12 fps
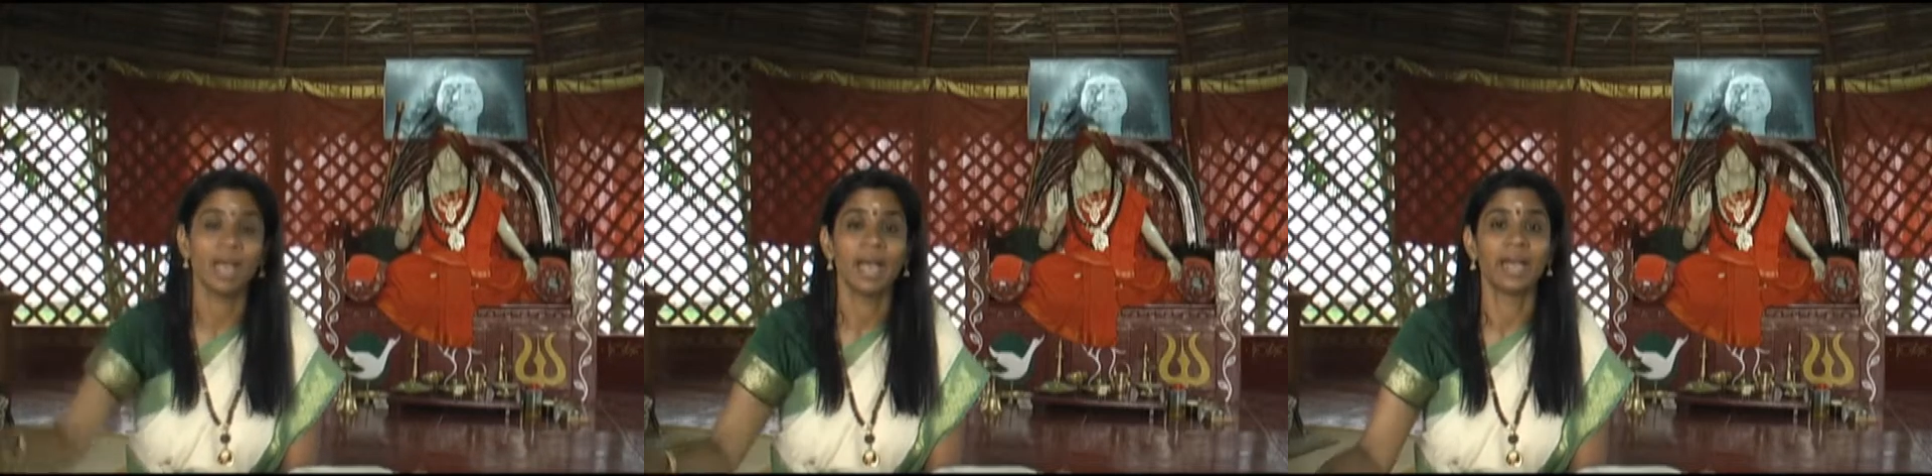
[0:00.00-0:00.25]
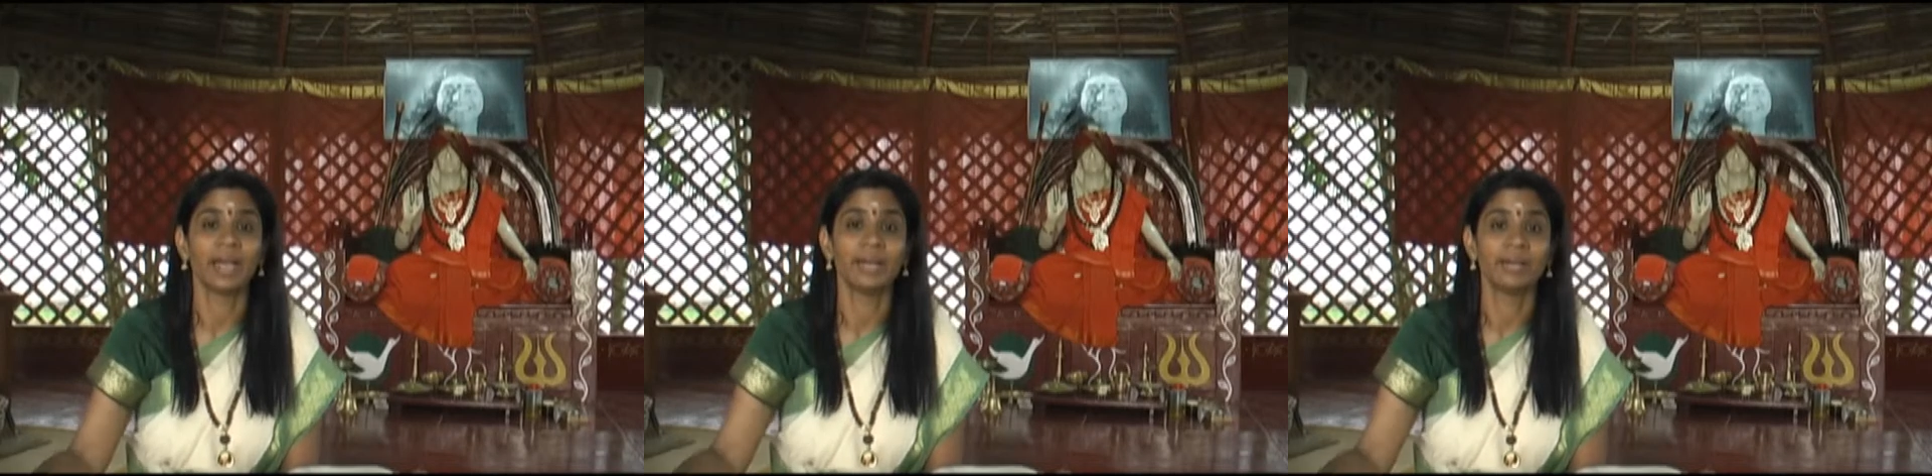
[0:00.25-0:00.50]

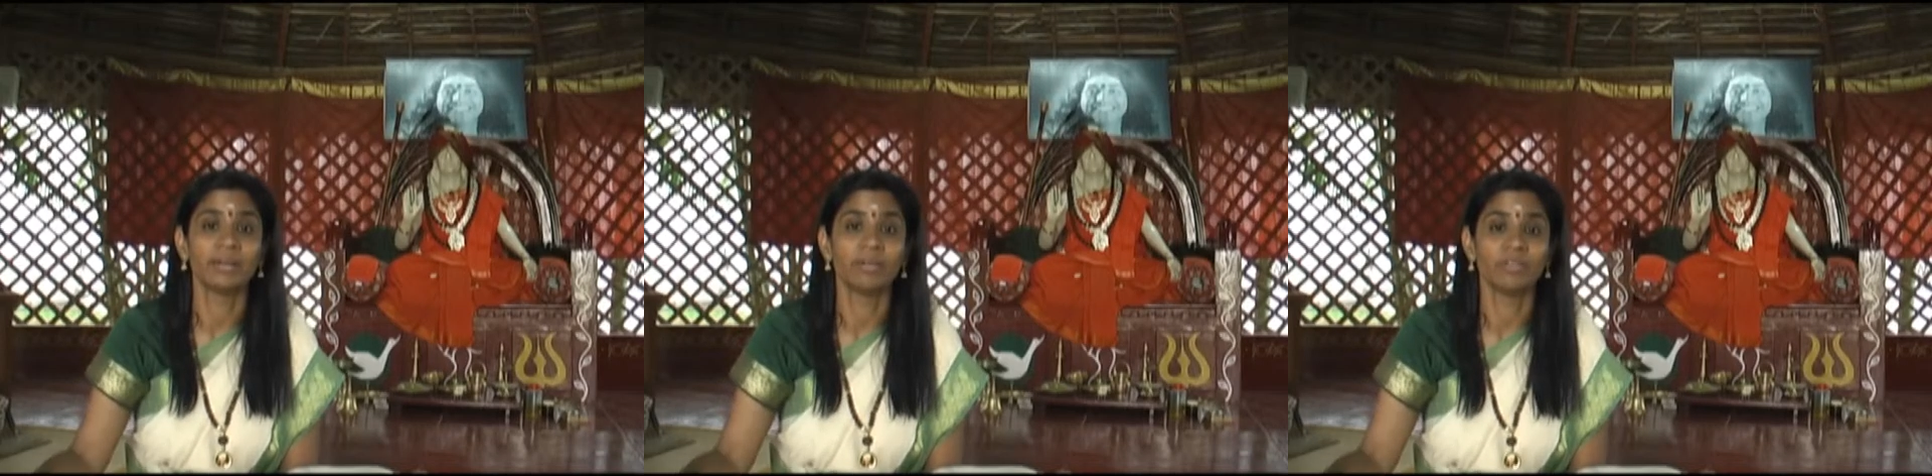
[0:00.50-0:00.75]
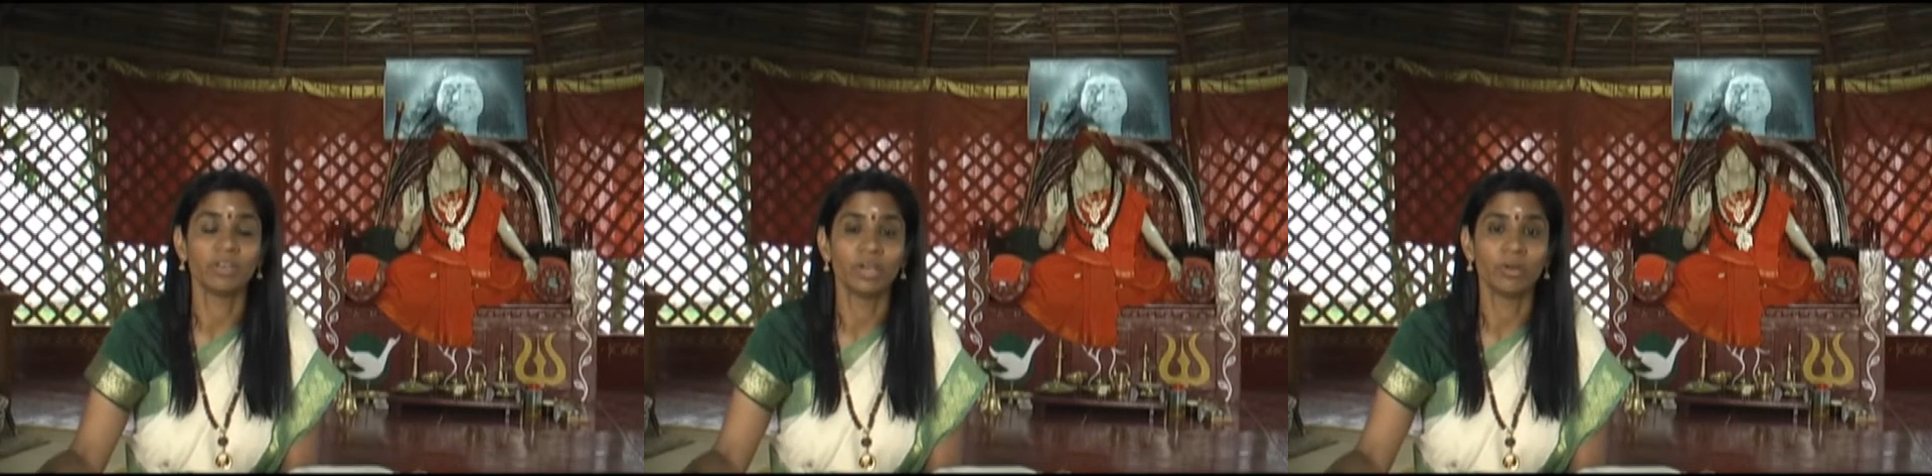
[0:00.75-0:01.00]
And
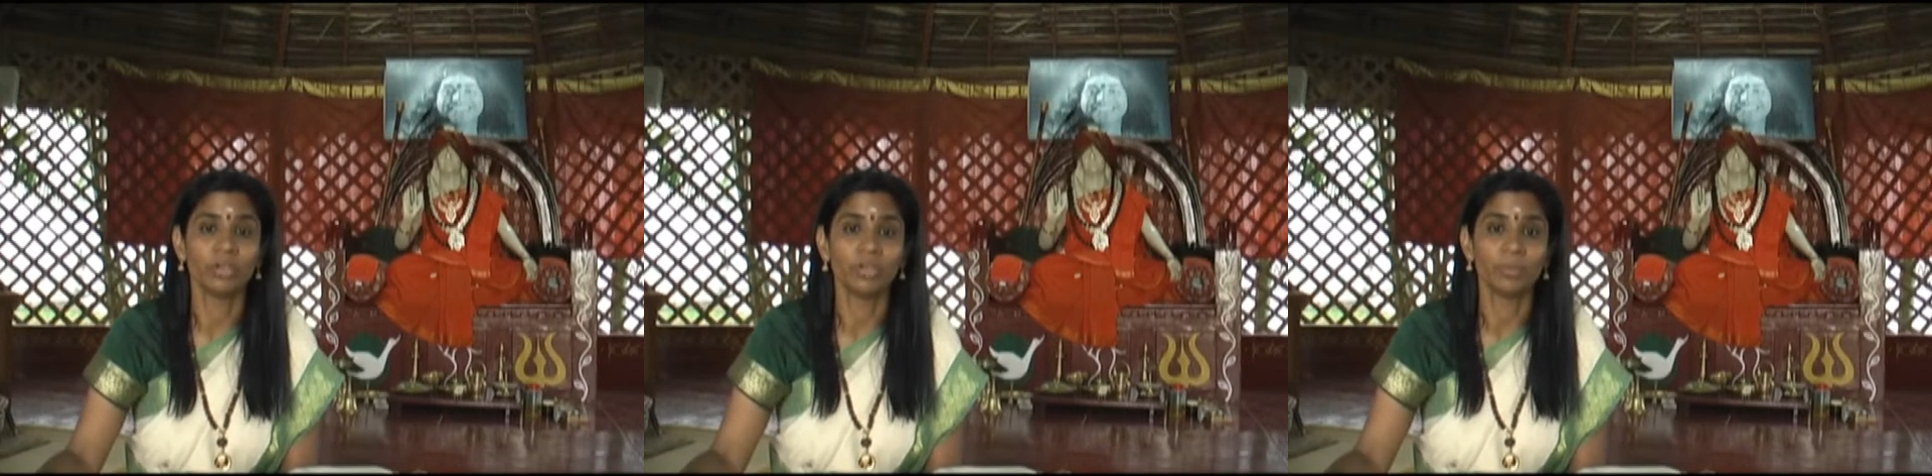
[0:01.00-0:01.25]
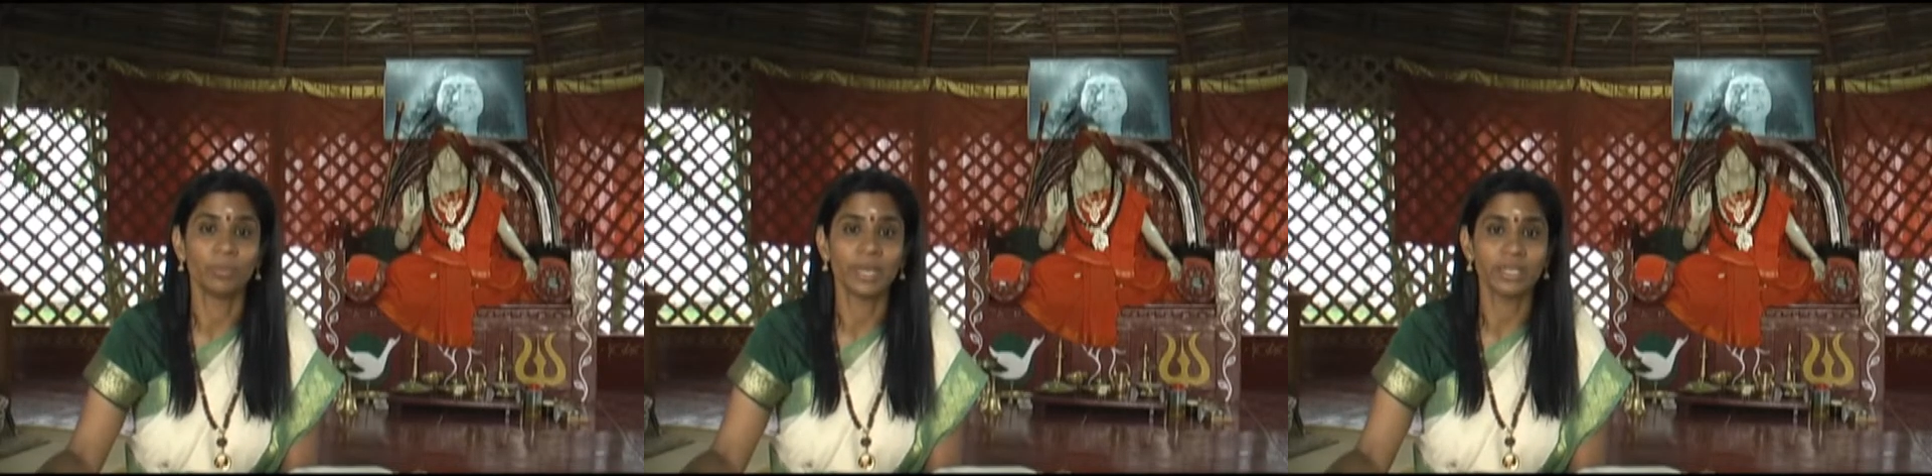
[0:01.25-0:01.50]
we are going to
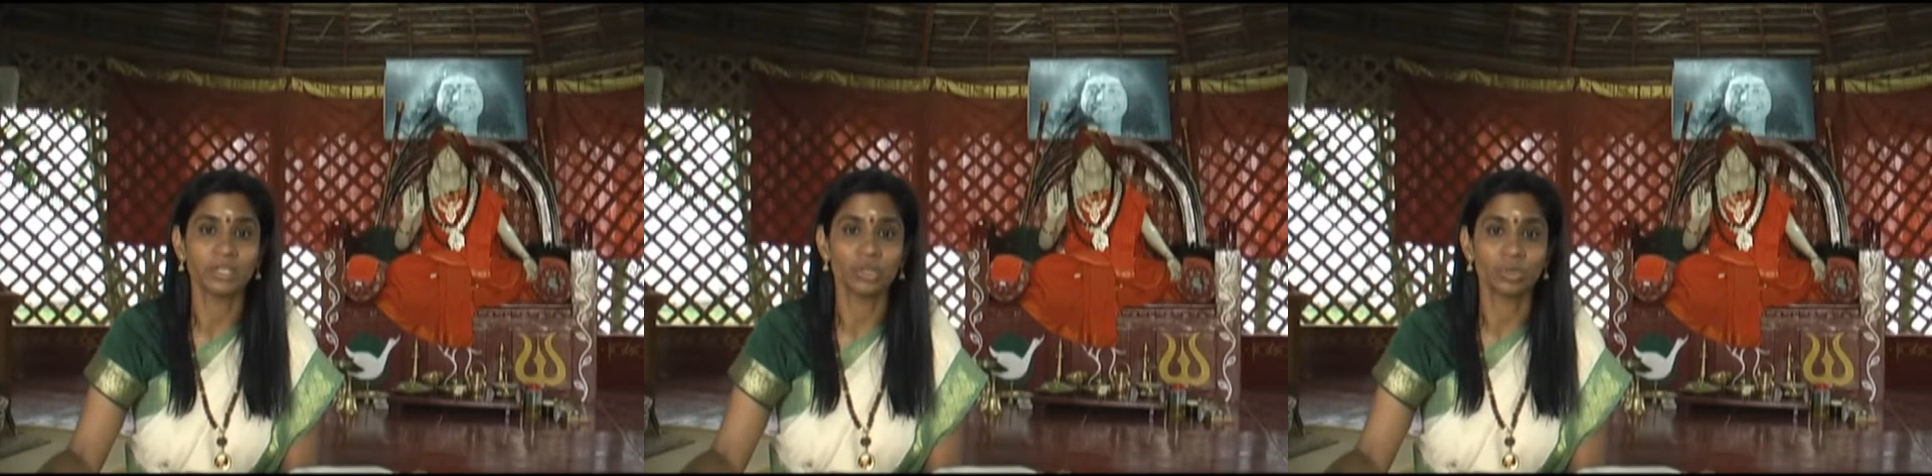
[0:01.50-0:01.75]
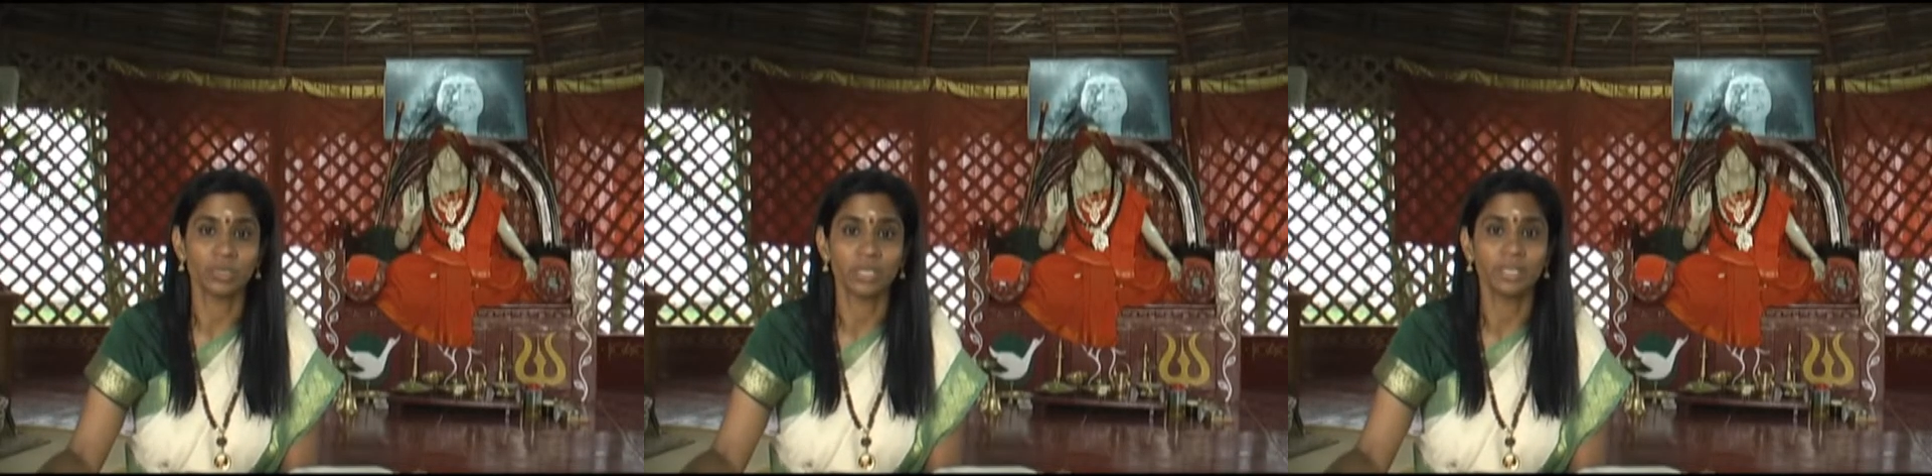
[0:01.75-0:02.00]
make
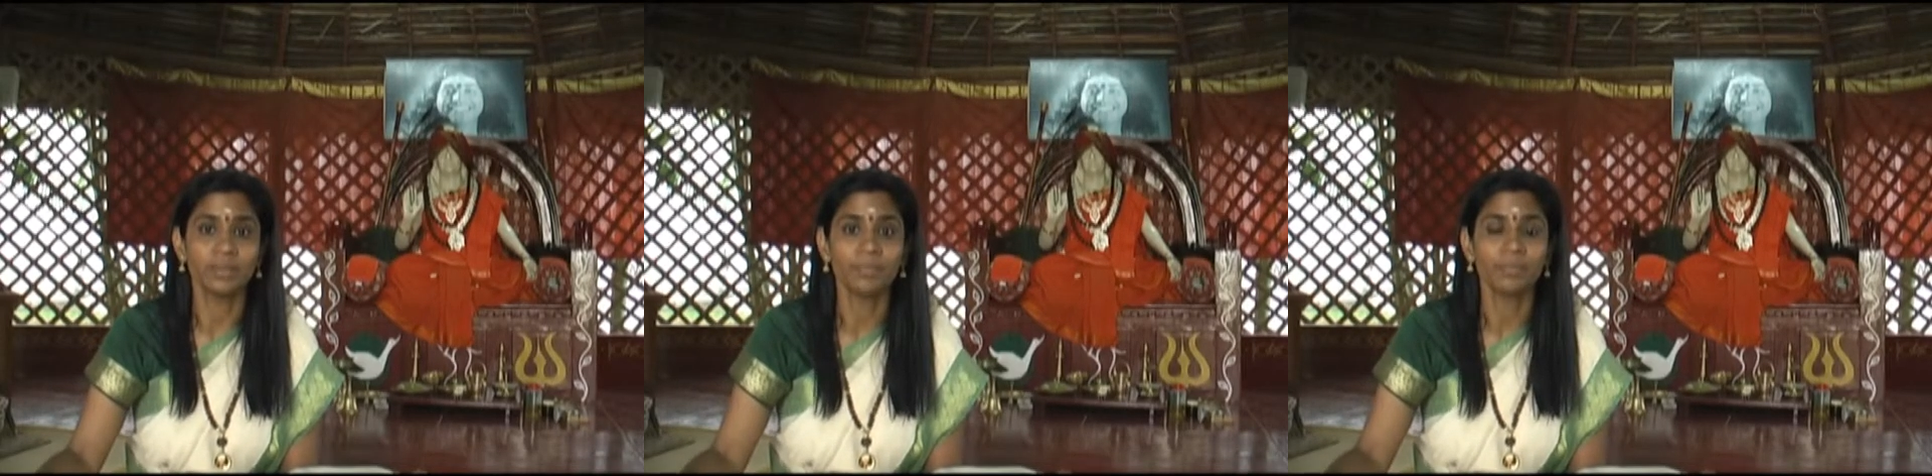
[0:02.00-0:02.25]
sure